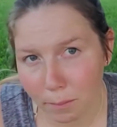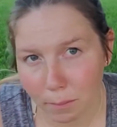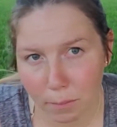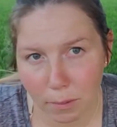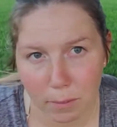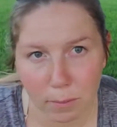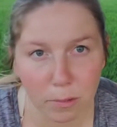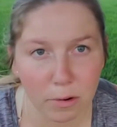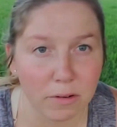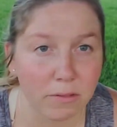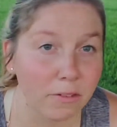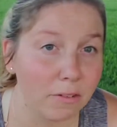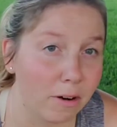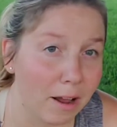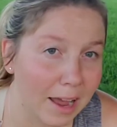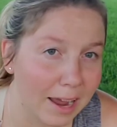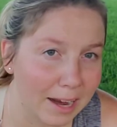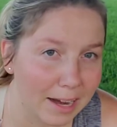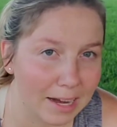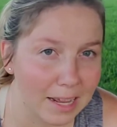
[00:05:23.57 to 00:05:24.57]
but more
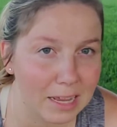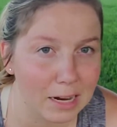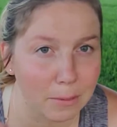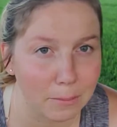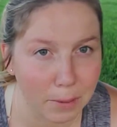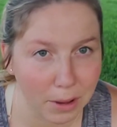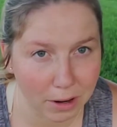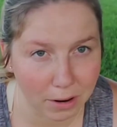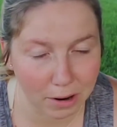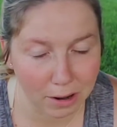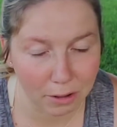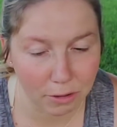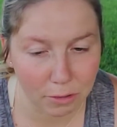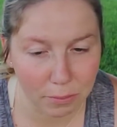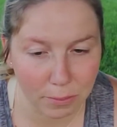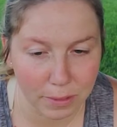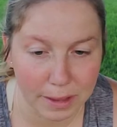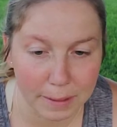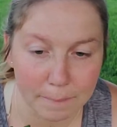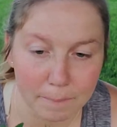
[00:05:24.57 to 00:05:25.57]
variety and a better health
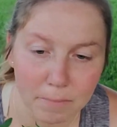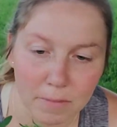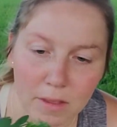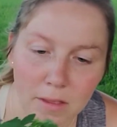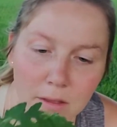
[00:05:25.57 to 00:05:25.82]
plant.